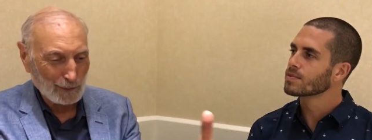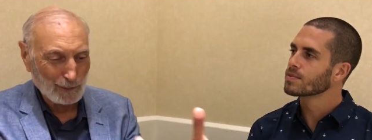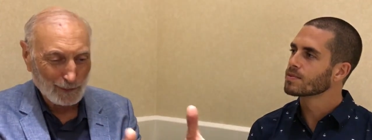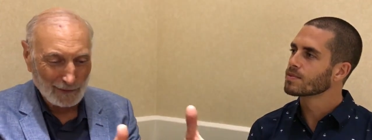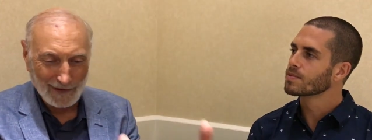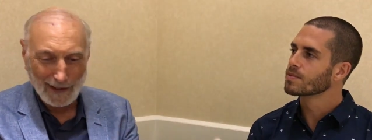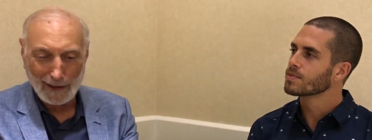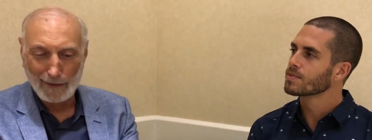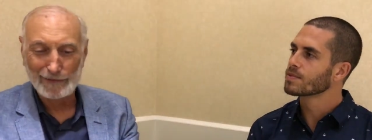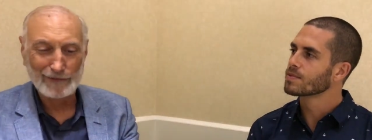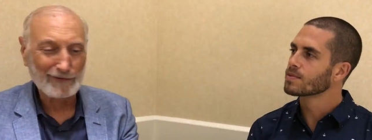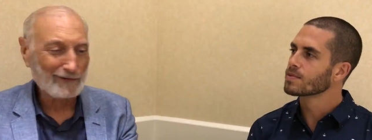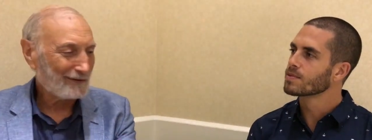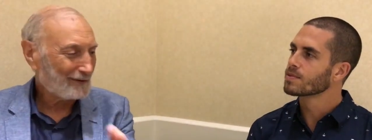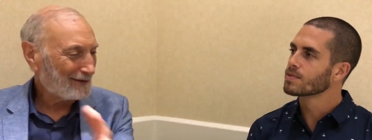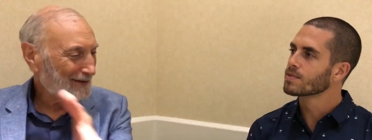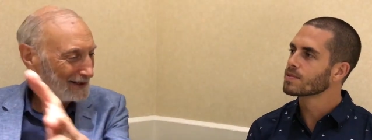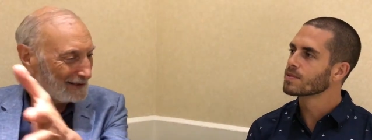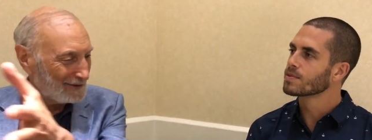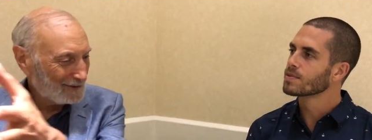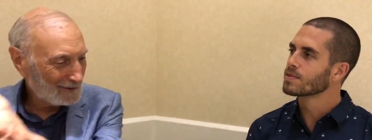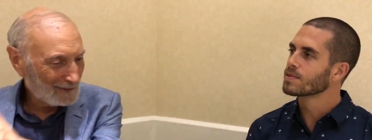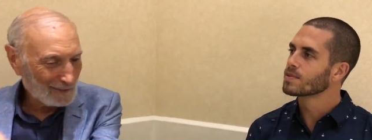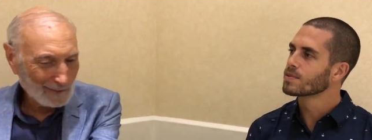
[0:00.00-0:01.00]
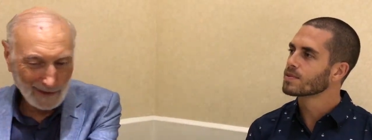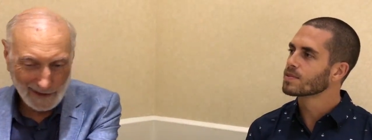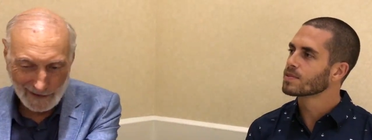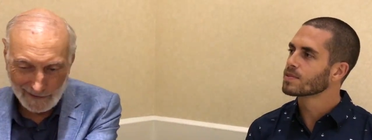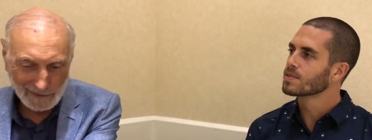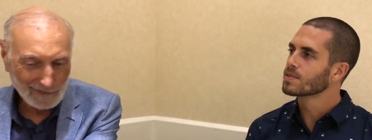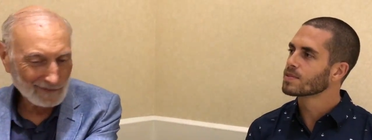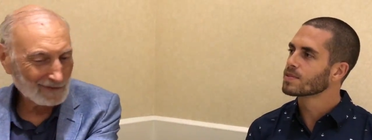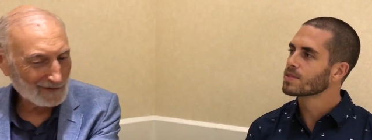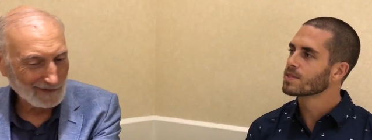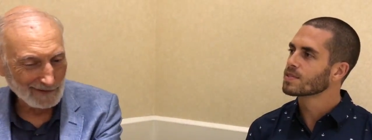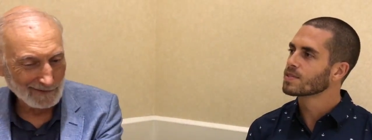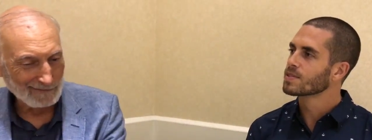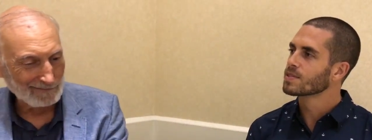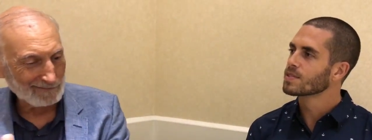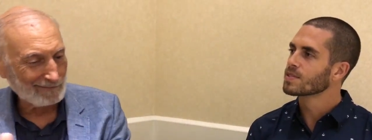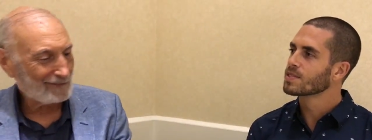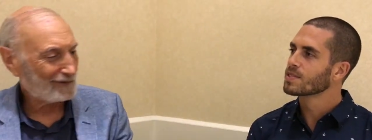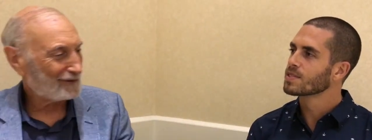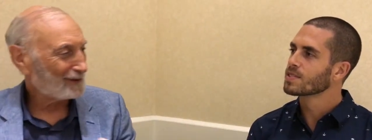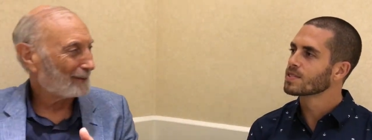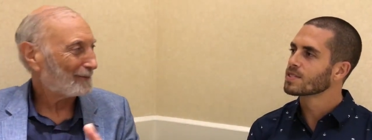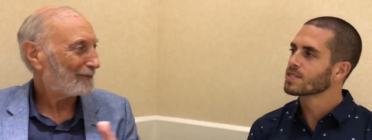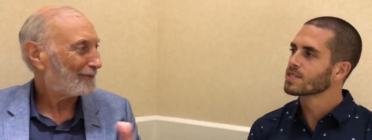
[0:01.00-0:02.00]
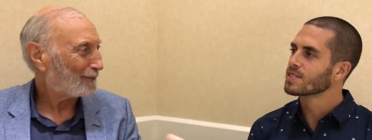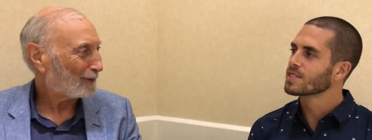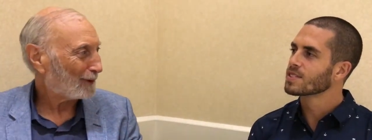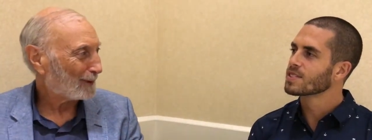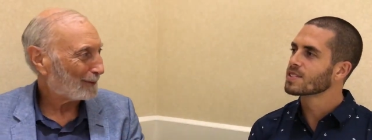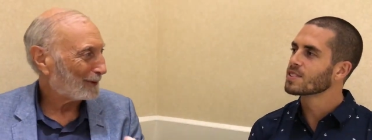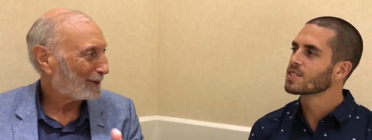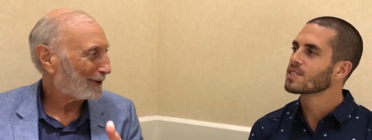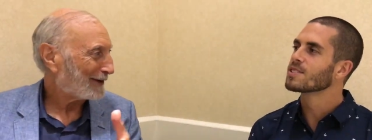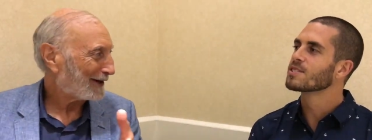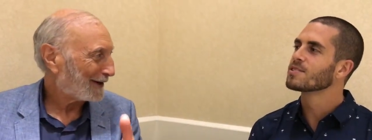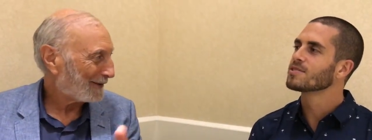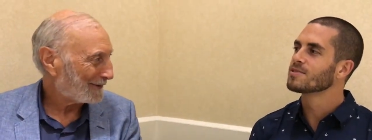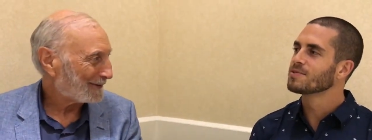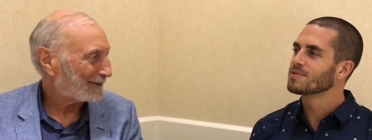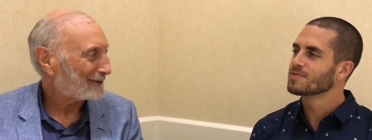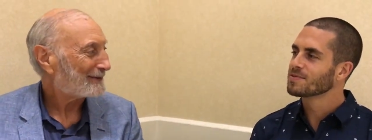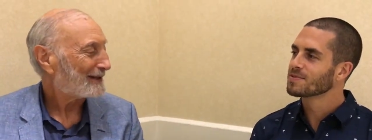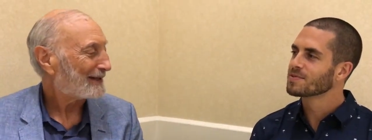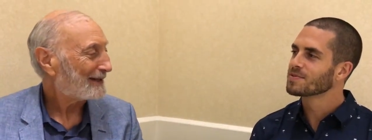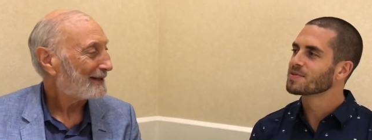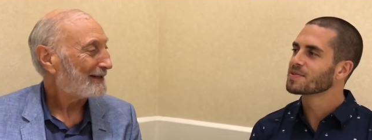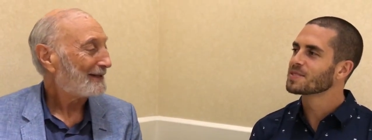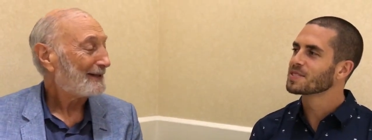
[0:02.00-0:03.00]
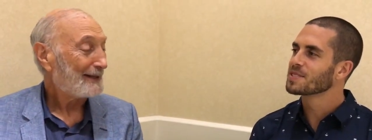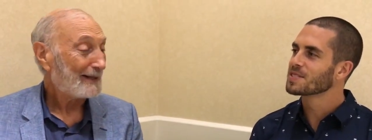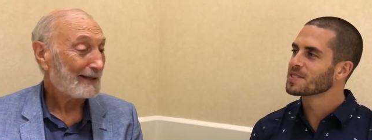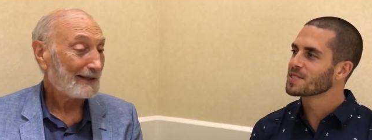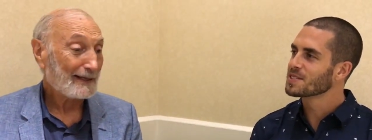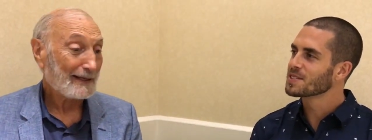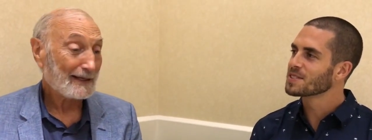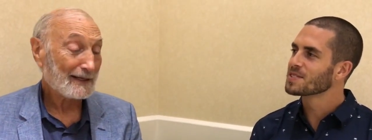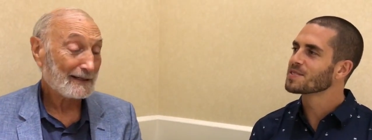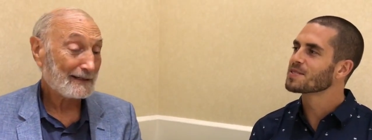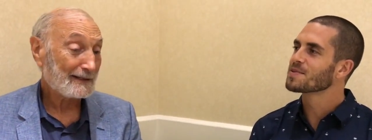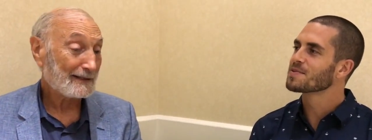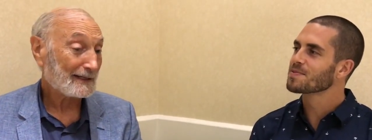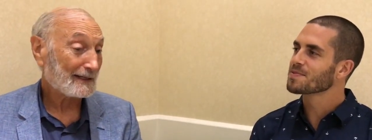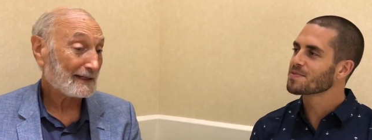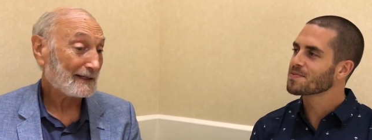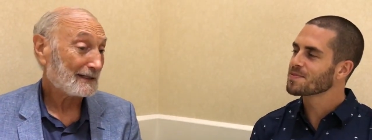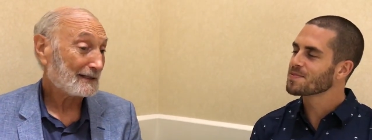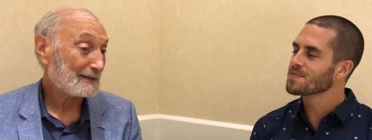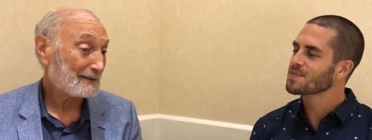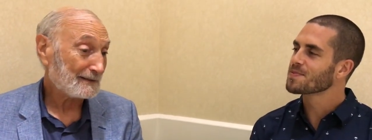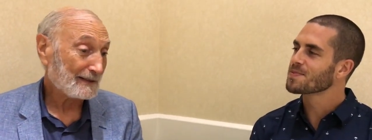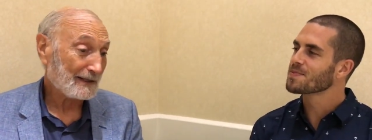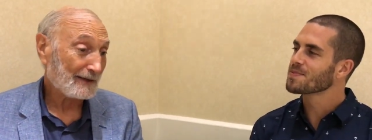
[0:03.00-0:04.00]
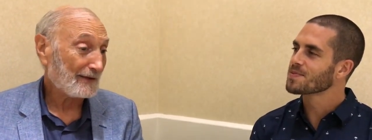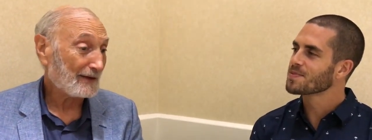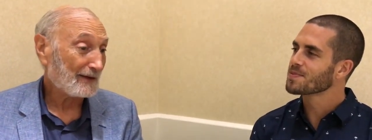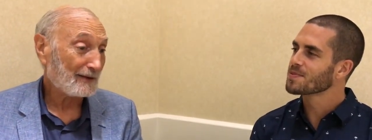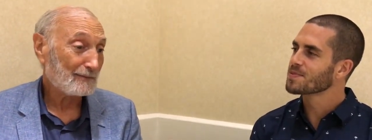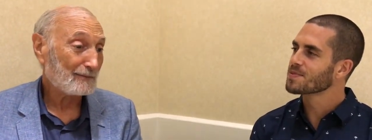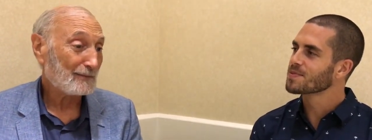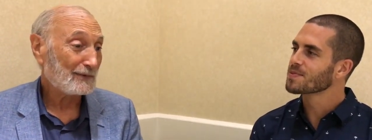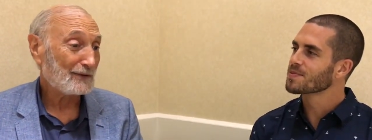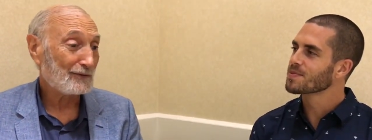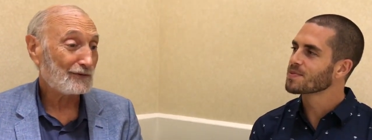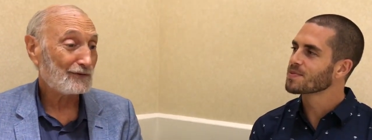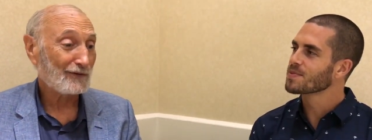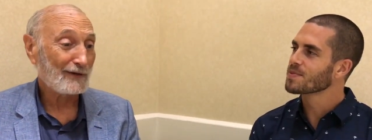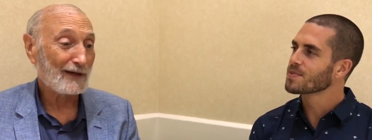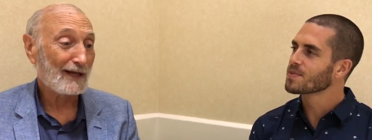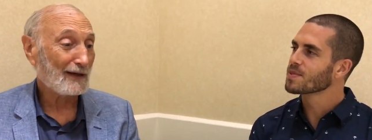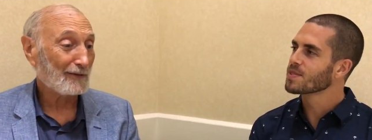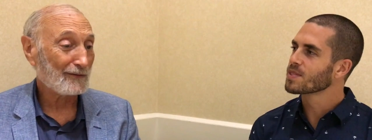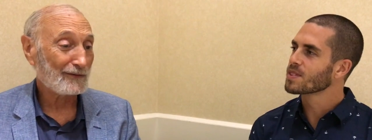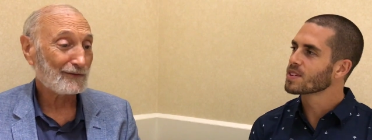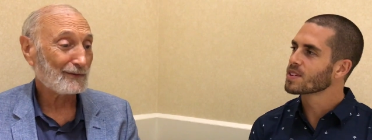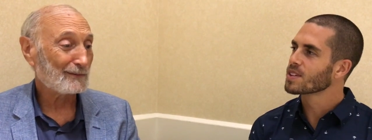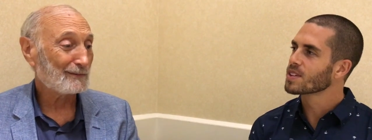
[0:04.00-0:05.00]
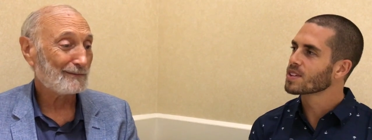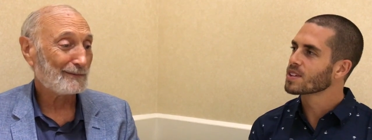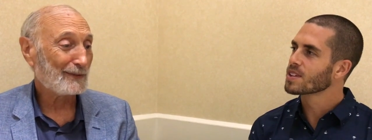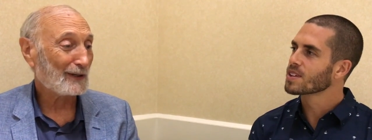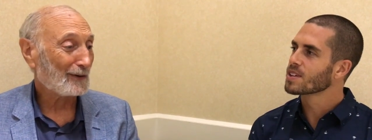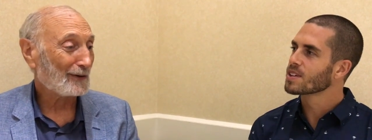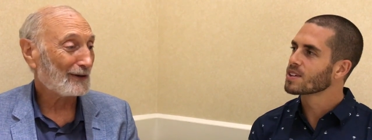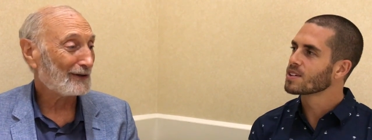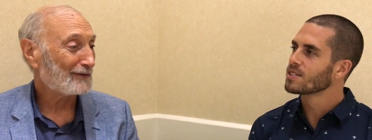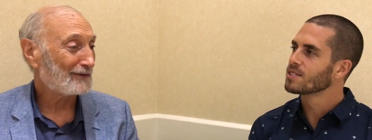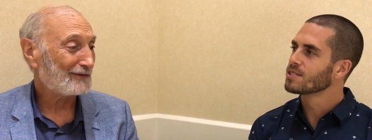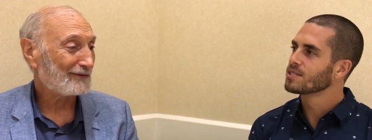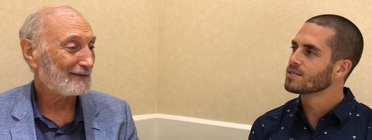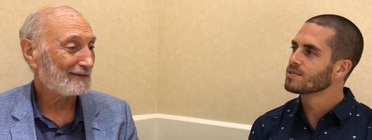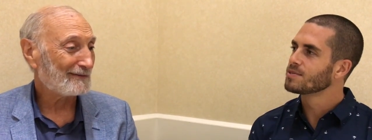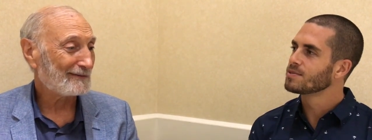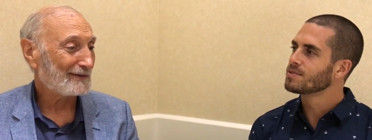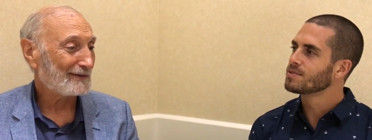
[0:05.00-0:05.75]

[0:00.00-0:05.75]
Speaker 1: soup, salads, and greens and beans in some form or another. And uh, and then we usually have some berries